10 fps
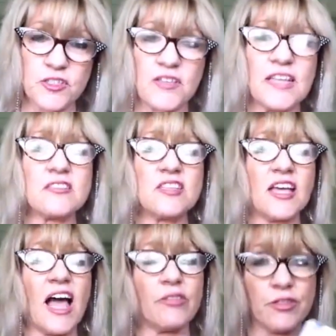So that's
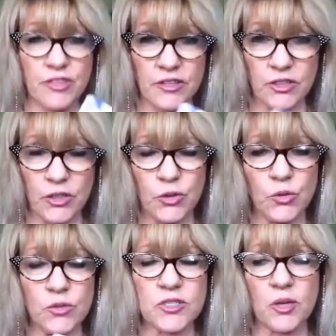the other thing that it
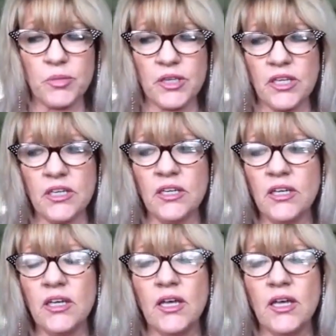could also be.